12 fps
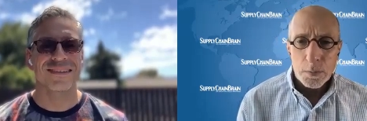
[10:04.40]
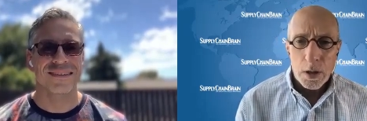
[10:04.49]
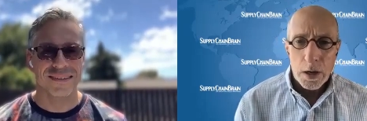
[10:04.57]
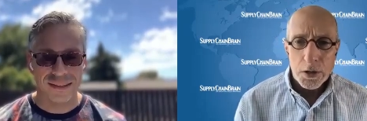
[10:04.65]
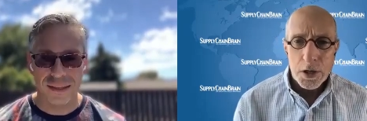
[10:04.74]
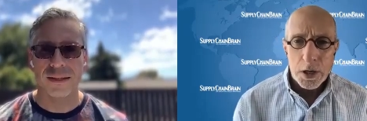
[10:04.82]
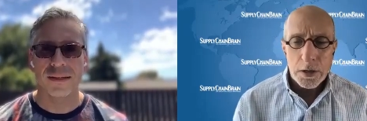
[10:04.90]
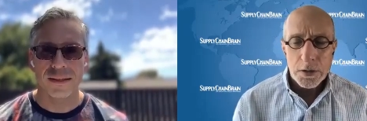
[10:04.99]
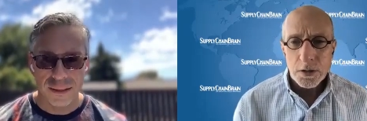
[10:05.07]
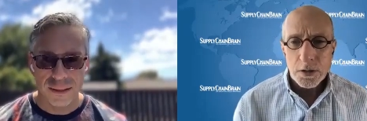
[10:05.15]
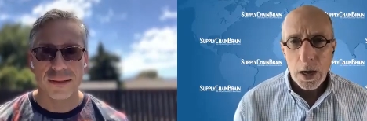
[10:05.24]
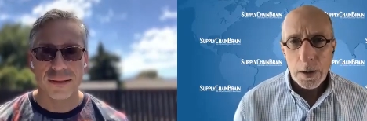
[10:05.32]
Speaker 1: blockchain it's a
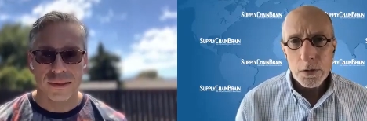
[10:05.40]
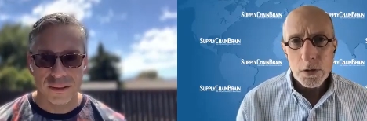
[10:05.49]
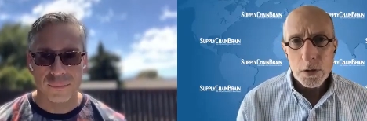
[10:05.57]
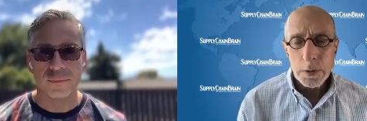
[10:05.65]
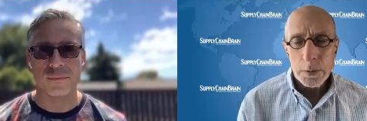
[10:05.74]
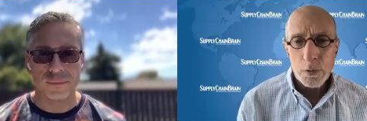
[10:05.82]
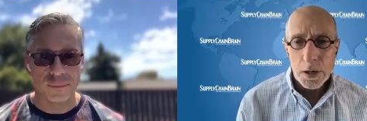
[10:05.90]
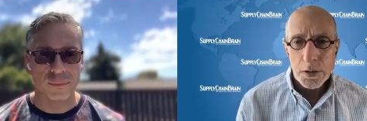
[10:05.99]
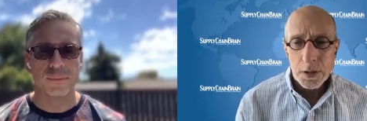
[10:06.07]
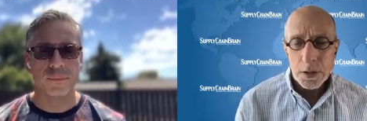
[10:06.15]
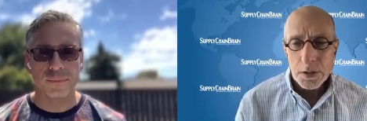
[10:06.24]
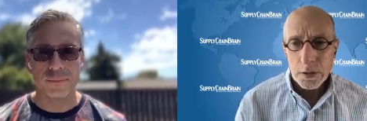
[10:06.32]
time-consuming
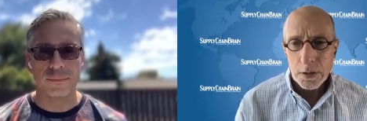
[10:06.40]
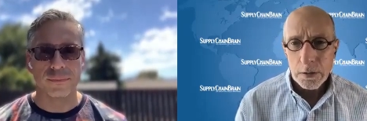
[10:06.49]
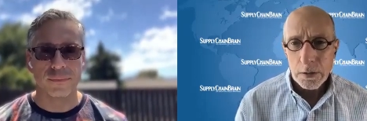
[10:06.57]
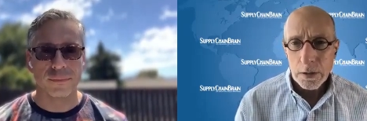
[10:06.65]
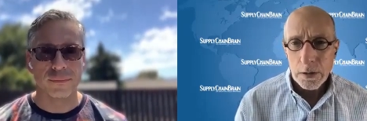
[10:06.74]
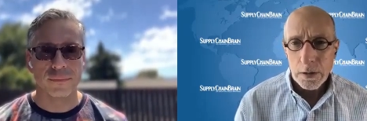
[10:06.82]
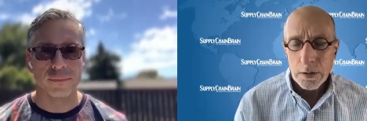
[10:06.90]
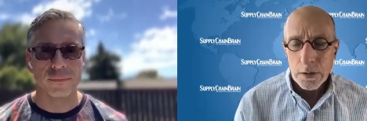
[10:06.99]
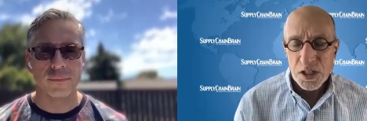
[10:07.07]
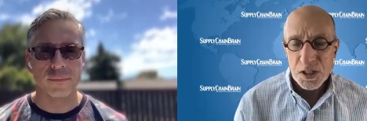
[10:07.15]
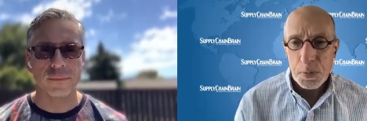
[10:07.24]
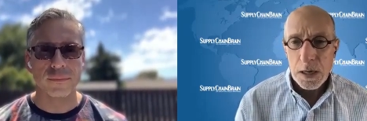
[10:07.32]
process, and the, the the
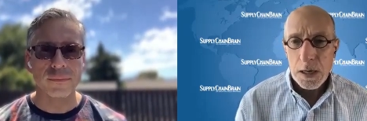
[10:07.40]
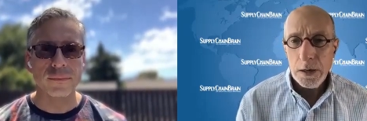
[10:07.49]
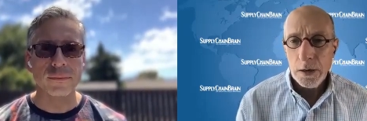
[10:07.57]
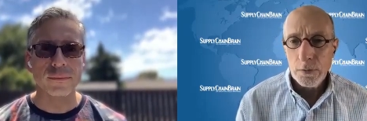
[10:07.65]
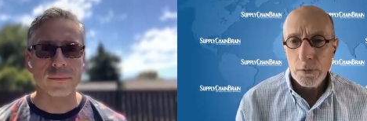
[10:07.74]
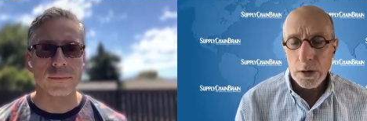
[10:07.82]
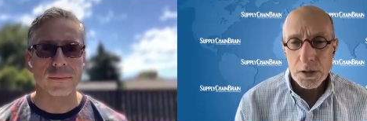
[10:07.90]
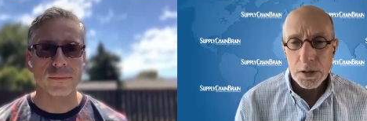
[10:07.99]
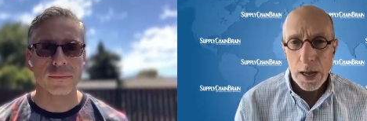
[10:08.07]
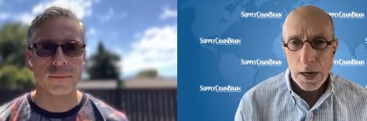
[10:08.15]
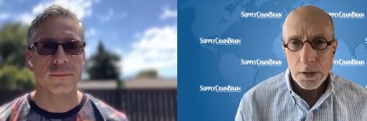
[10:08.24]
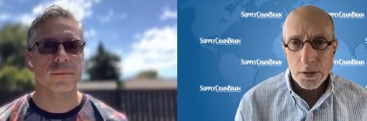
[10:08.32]
speed of
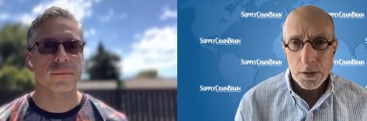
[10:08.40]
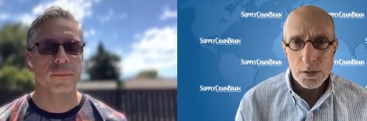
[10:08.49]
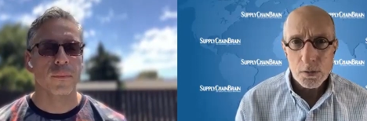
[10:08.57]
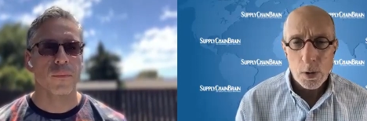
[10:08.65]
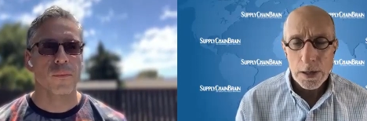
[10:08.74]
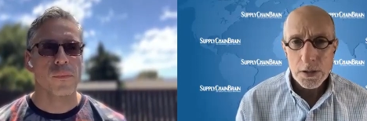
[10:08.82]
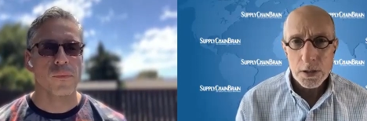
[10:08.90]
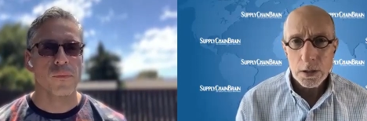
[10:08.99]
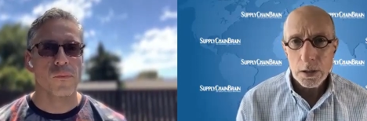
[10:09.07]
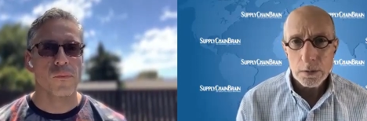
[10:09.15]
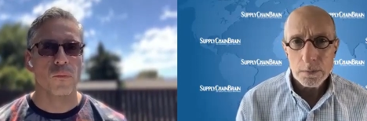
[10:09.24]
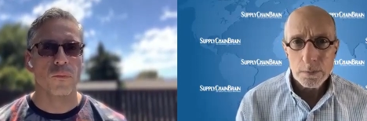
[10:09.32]
transactions is quite
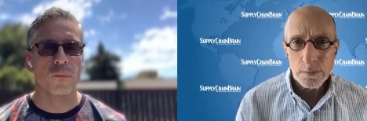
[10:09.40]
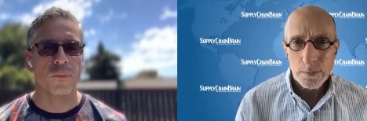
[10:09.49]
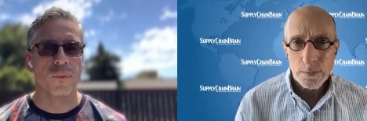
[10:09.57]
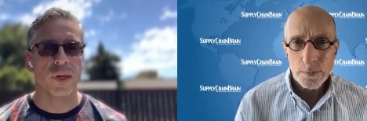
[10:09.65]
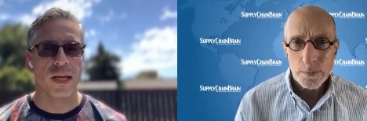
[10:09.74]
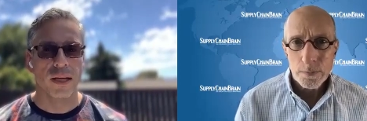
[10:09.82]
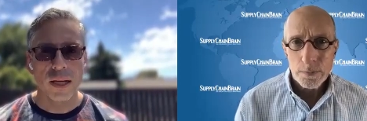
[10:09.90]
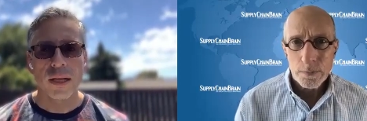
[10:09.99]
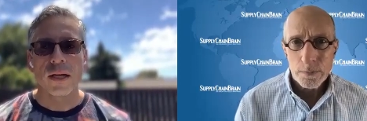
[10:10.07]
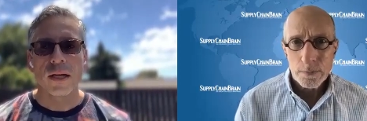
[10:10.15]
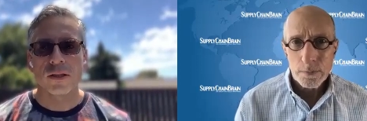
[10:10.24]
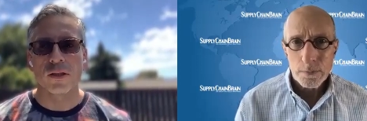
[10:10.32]
slow.
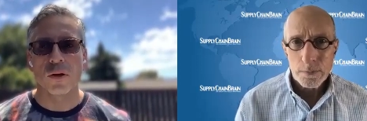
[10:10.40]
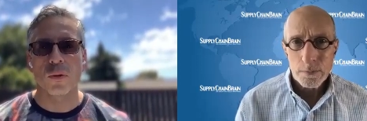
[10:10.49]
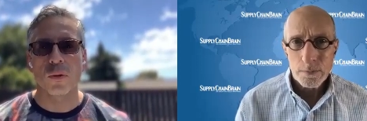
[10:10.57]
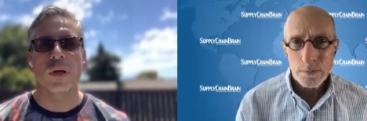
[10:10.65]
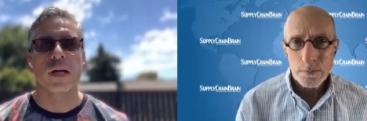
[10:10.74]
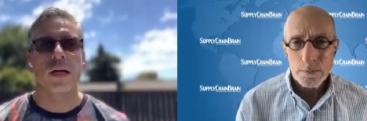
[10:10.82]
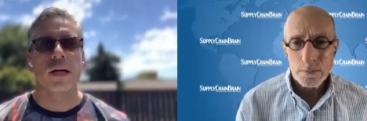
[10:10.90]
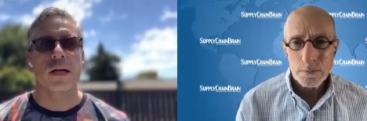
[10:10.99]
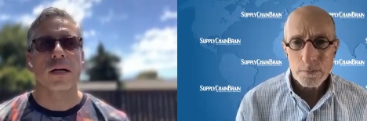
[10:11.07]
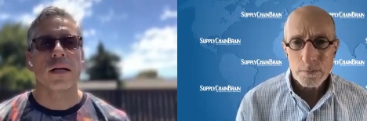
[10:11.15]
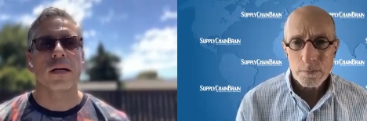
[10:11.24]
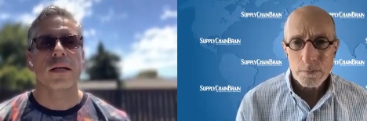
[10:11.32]
Speaker 2: So
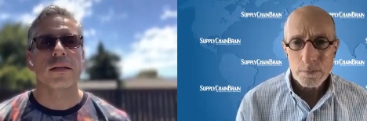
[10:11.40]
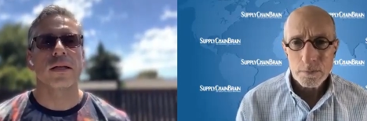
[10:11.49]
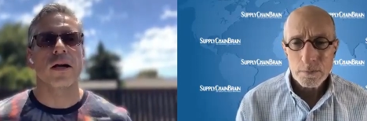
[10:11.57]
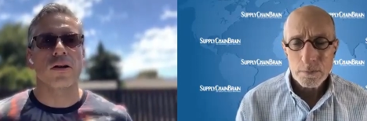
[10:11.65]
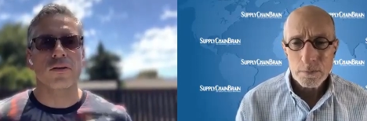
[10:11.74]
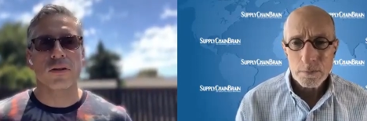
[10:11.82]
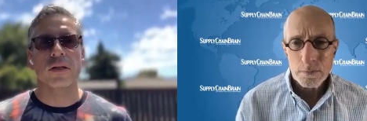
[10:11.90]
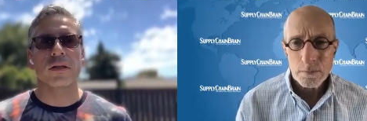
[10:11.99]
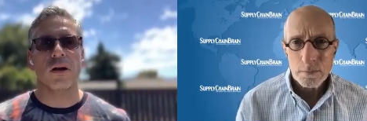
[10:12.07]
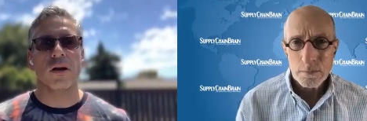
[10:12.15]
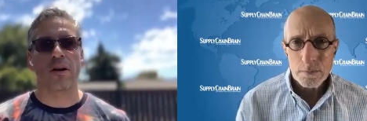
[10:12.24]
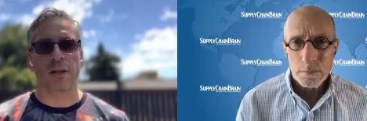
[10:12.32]
there
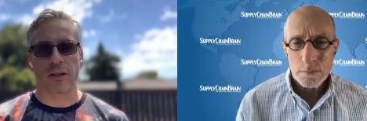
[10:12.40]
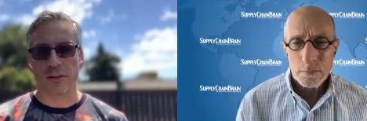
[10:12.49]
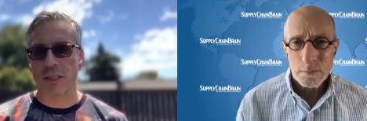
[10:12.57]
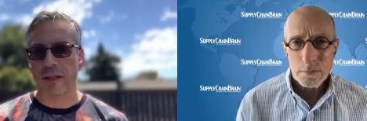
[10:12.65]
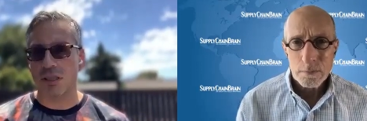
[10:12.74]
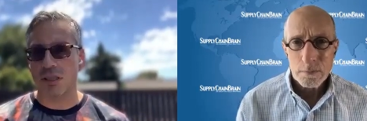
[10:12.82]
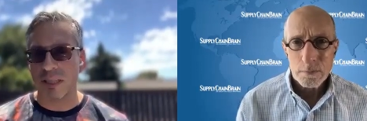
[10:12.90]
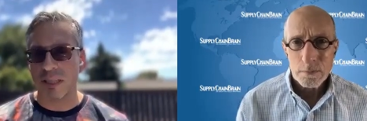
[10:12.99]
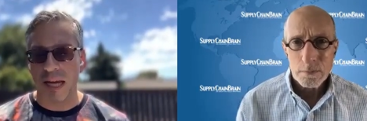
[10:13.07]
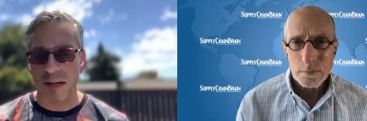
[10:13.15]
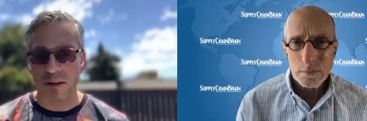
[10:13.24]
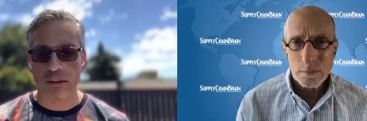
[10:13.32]
there are there's there's
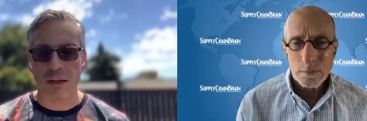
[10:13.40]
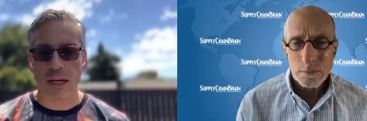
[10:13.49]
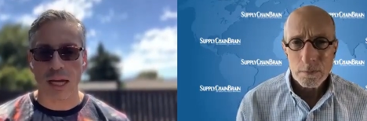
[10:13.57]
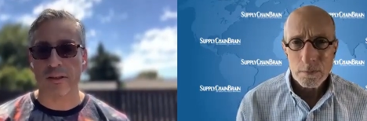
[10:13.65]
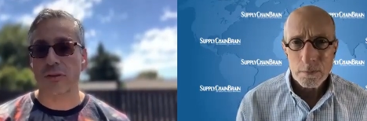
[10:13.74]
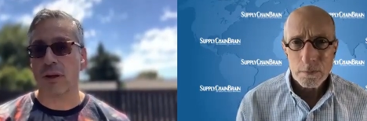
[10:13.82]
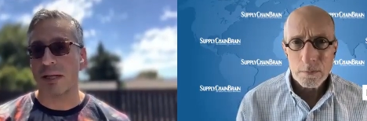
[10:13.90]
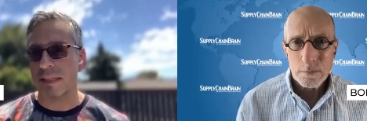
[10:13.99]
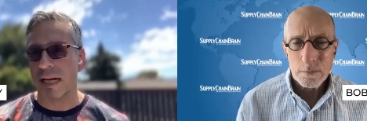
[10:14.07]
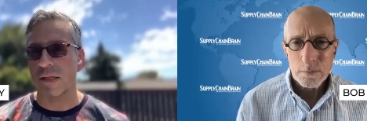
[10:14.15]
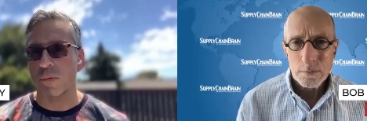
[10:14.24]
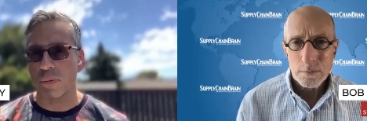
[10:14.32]
scale and
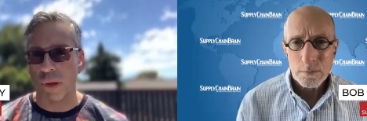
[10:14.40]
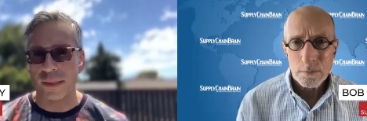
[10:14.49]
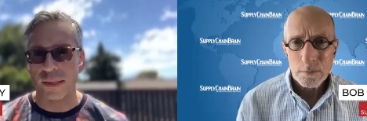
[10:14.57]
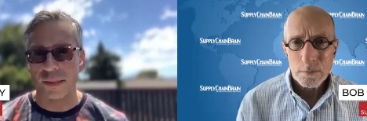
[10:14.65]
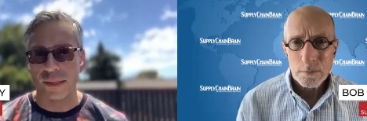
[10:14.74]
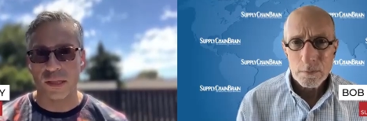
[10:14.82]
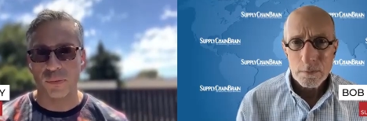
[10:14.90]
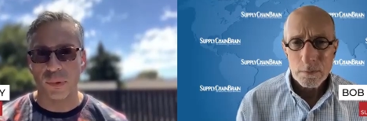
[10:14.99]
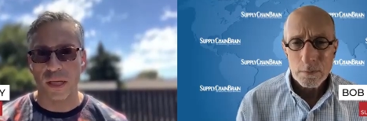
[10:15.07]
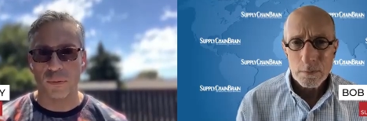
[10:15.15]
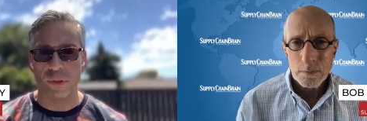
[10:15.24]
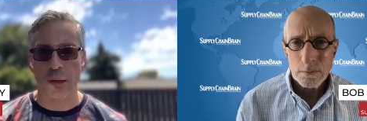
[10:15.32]
transaction processing
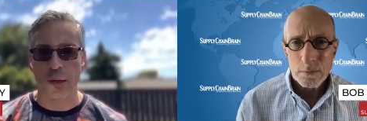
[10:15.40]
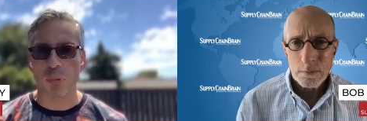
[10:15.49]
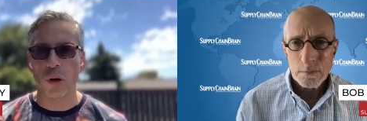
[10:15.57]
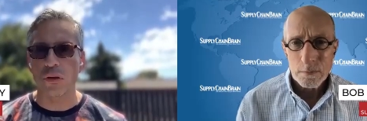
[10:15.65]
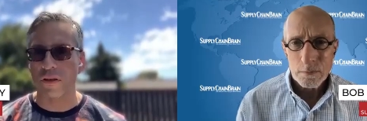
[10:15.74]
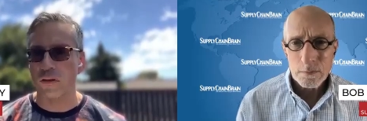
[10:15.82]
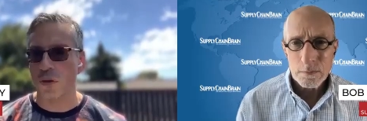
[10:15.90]
speed, which have both